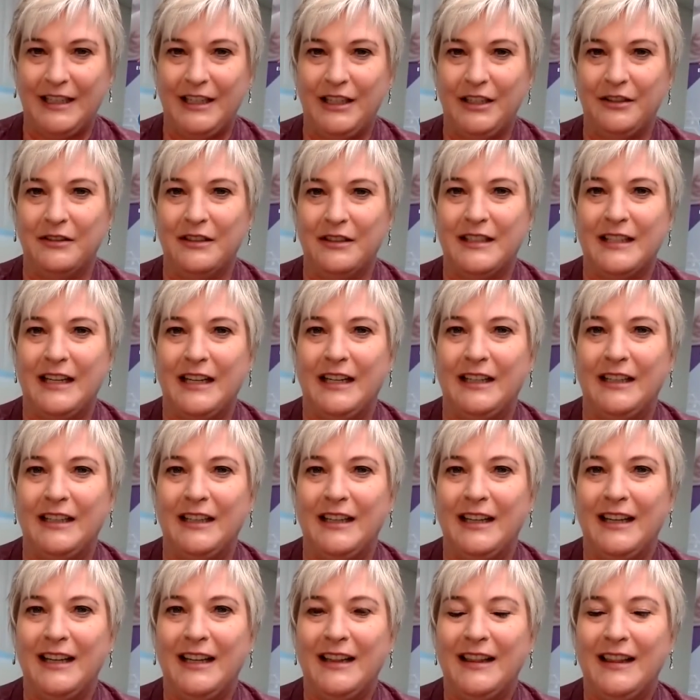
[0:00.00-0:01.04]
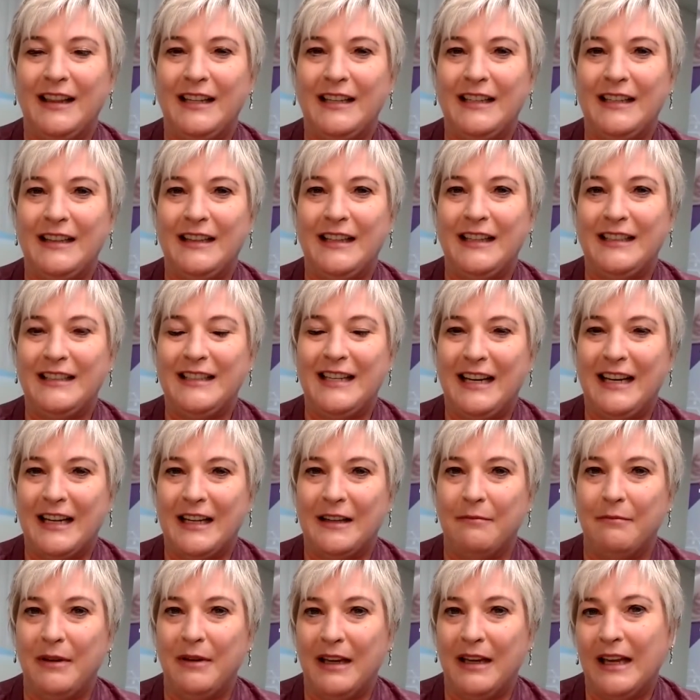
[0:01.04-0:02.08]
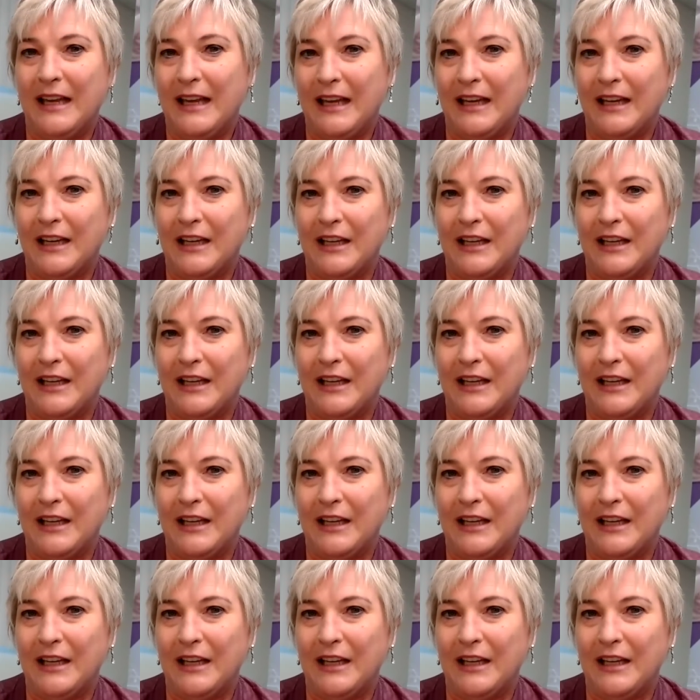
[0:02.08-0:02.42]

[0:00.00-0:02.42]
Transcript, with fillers: you were saying they they take a big hit.